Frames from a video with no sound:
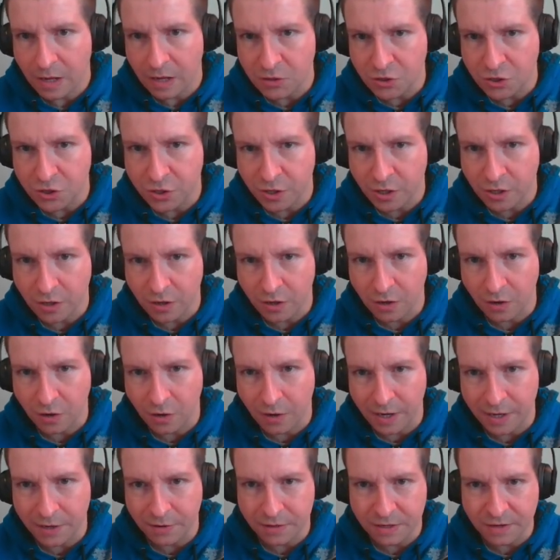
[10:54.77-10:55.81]
How strong? Oh,
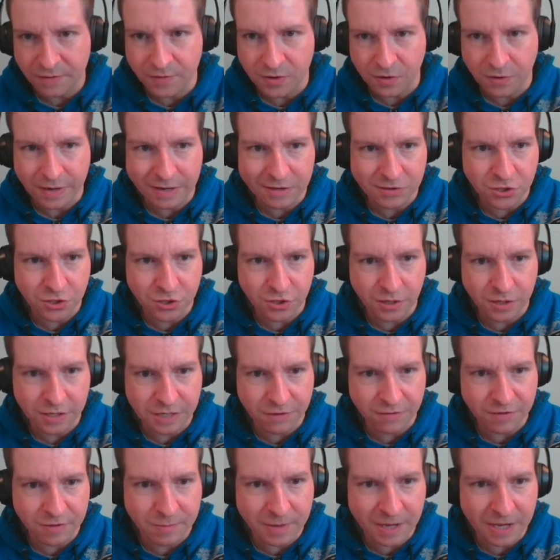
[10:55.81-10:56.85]
I don't even know how strong
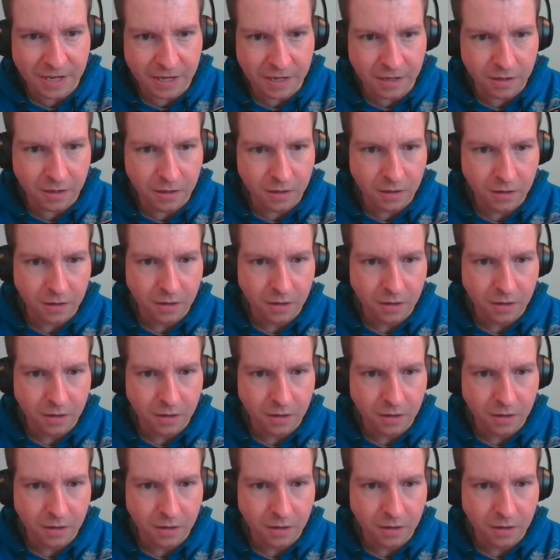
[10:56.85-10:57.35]
that would make it.